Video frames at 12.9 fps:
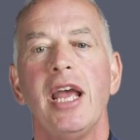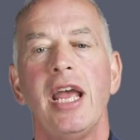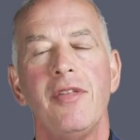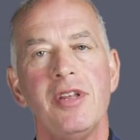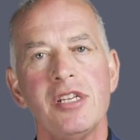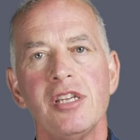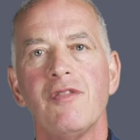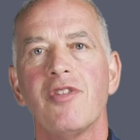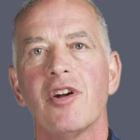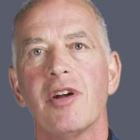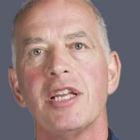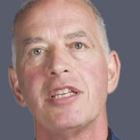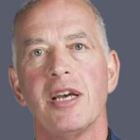And this is
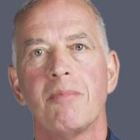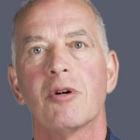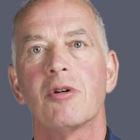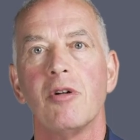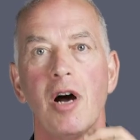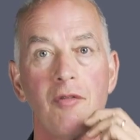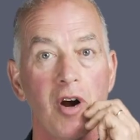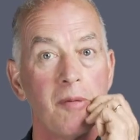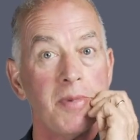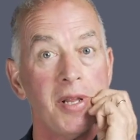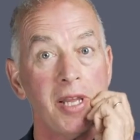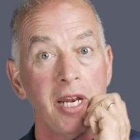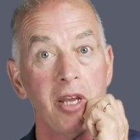very typical of our
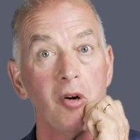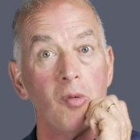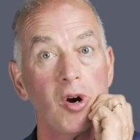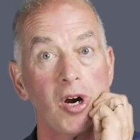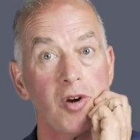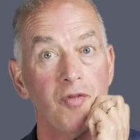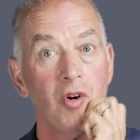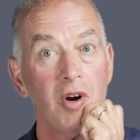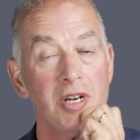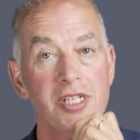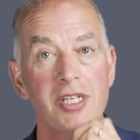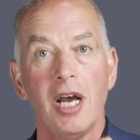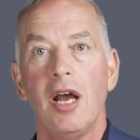millennial
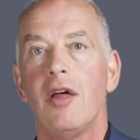workforce.